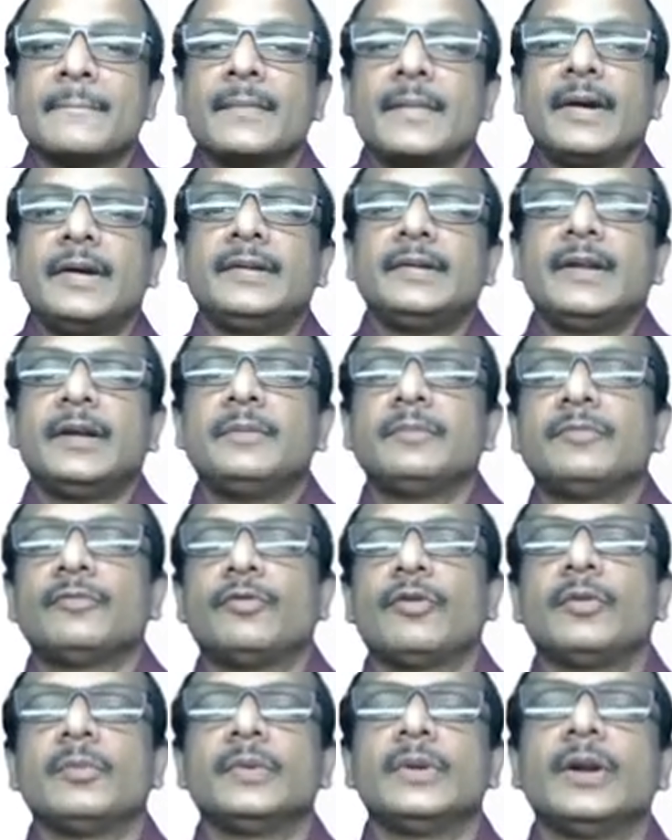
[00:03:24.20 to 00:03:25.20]
I type
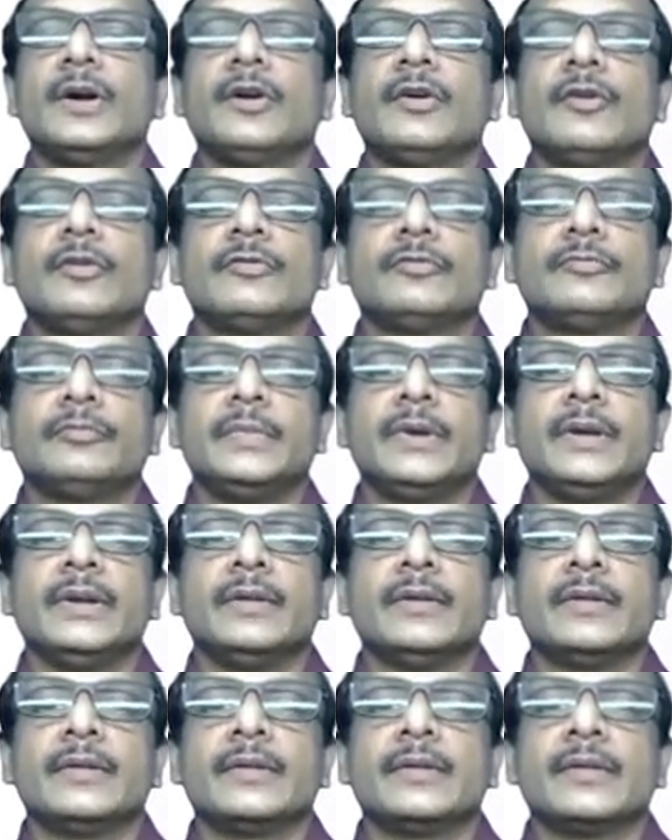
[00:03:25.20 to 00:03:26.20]
formula of
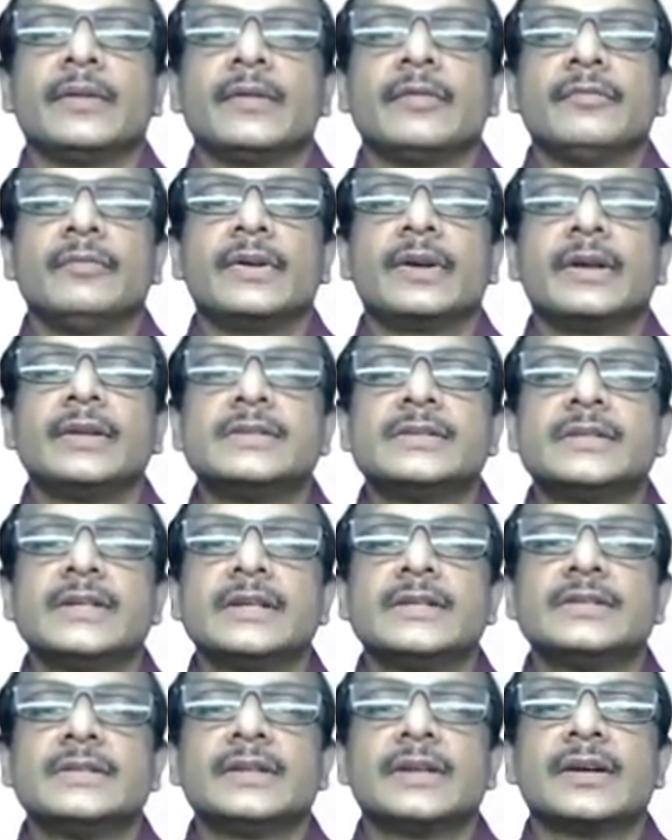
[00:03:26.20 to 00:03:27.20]
mean. We can
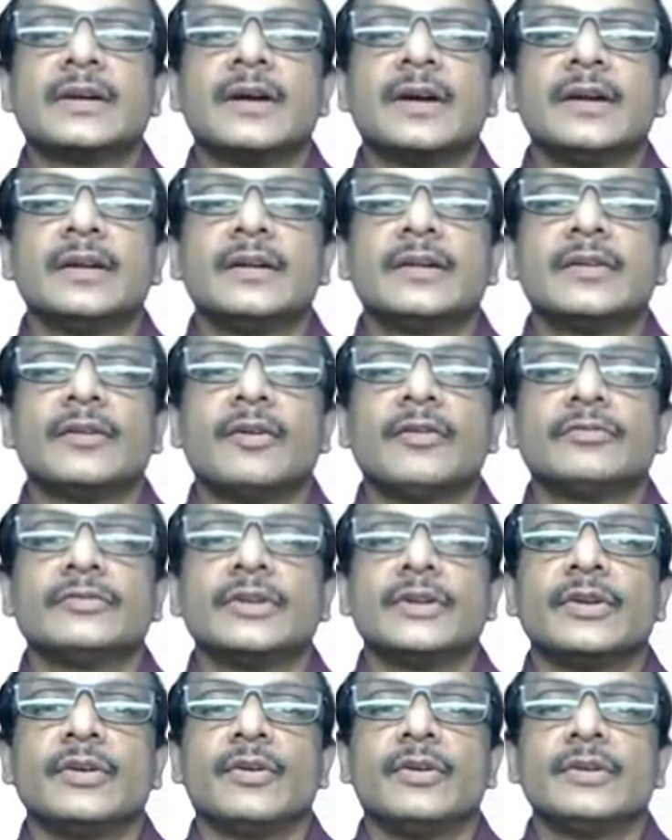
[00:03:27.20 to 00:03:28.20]
change the color of
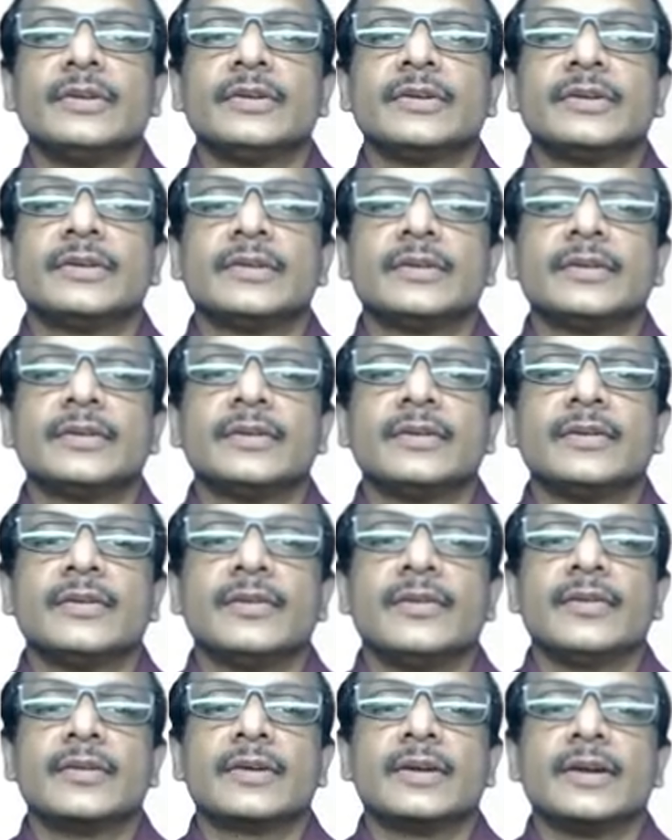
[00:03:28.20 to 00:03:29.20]
the knot.
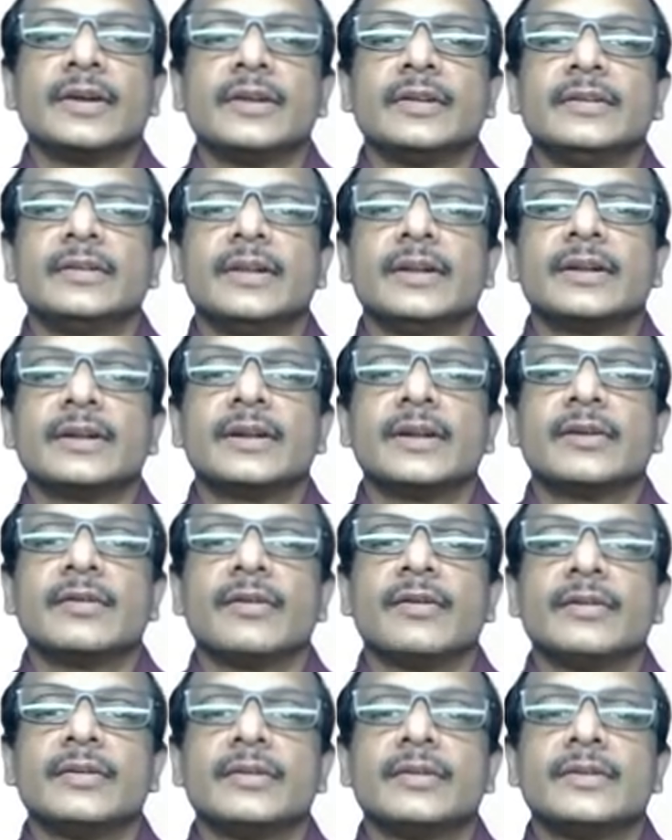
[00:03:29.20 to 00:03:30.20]
Okay, then click
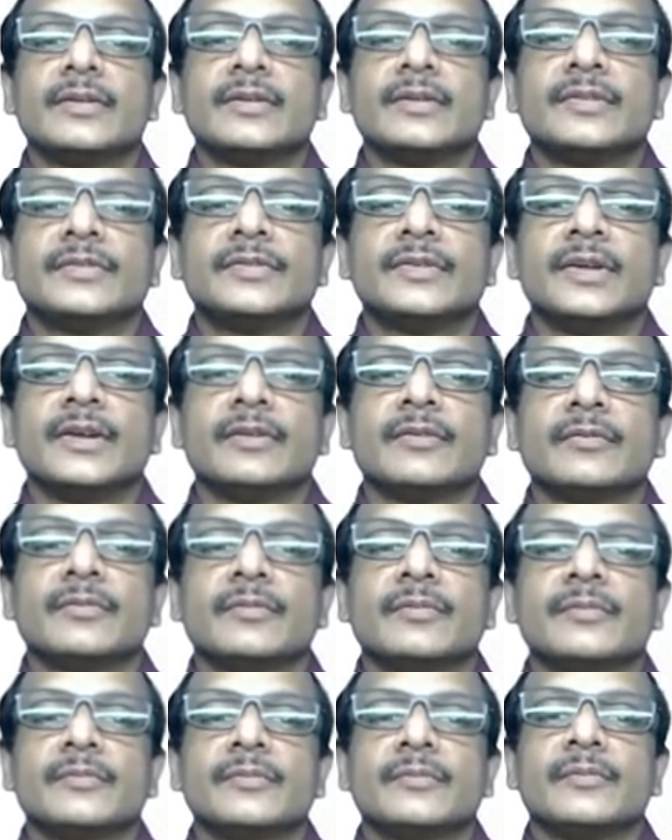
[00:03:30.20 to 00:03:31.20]
on save,
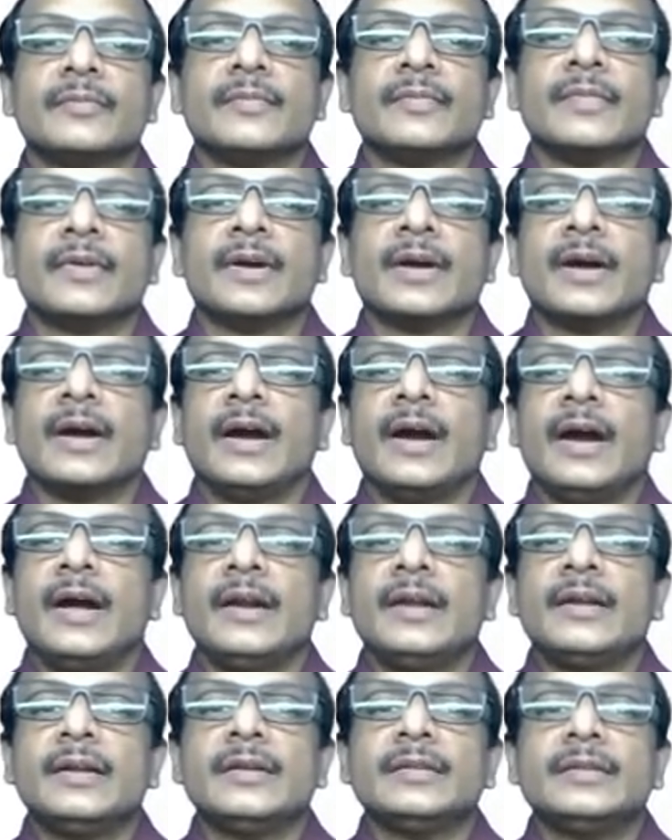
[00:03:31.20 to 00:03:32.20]

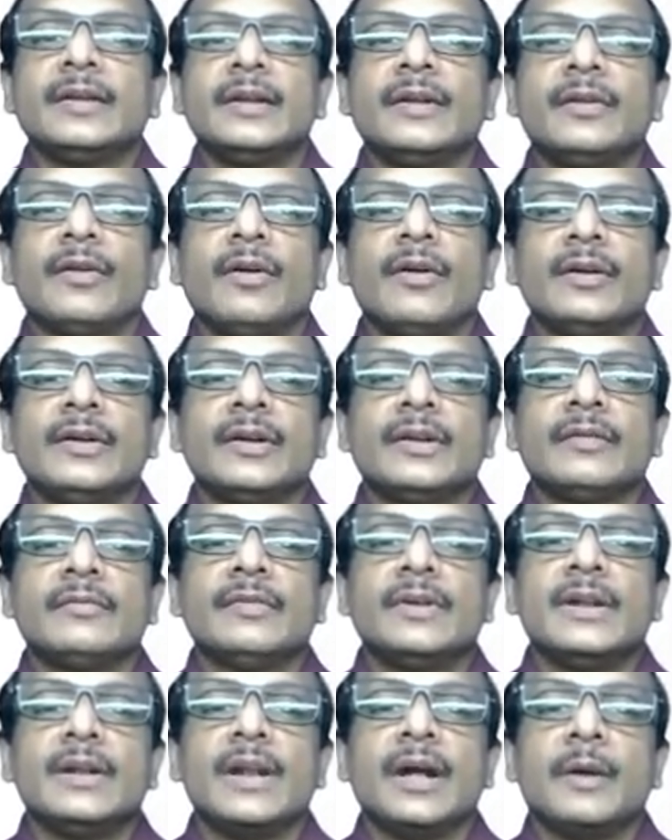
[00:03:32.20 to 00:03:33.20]
and the knot
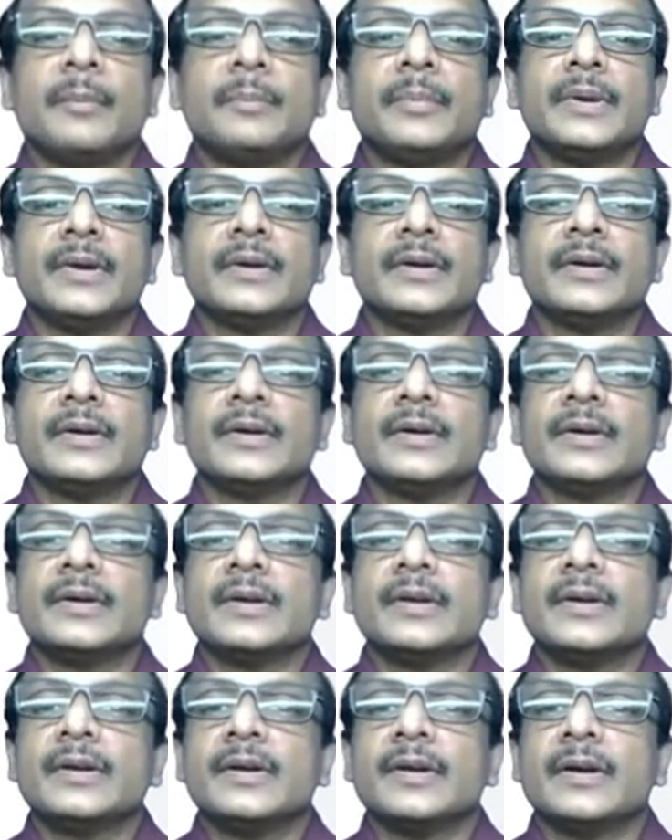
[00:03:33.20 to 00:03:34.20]
will appear
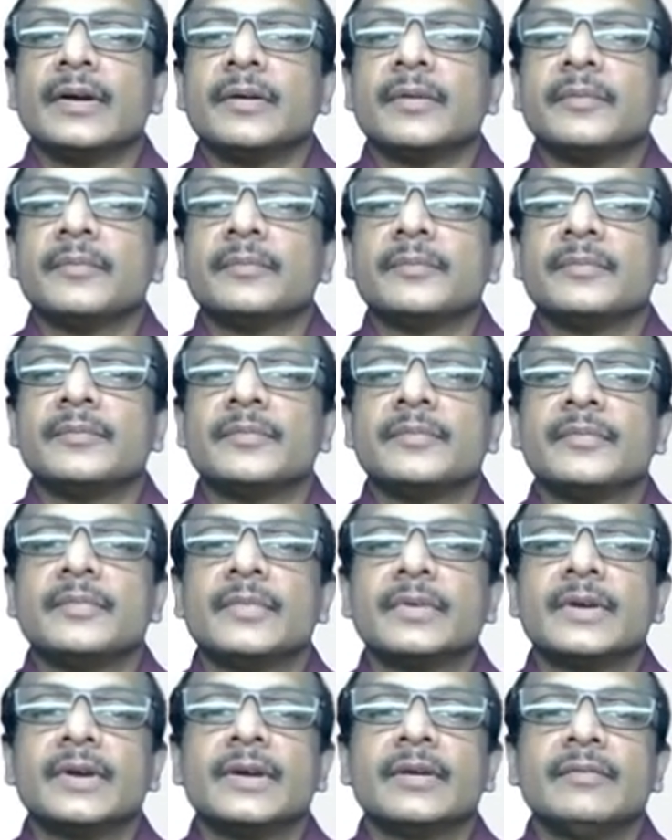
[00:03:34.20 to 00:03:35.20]
here.
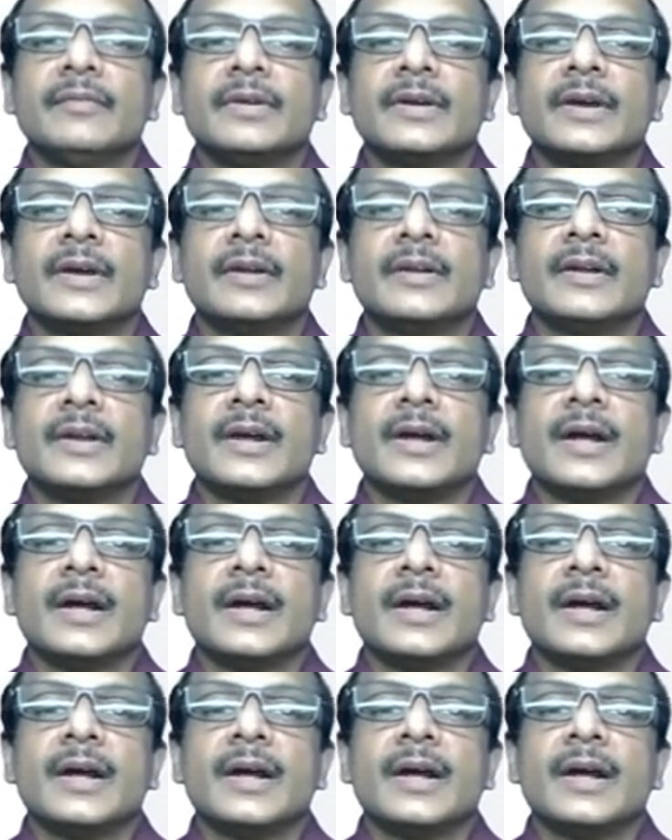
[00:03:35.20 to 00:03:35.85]
Okay, we can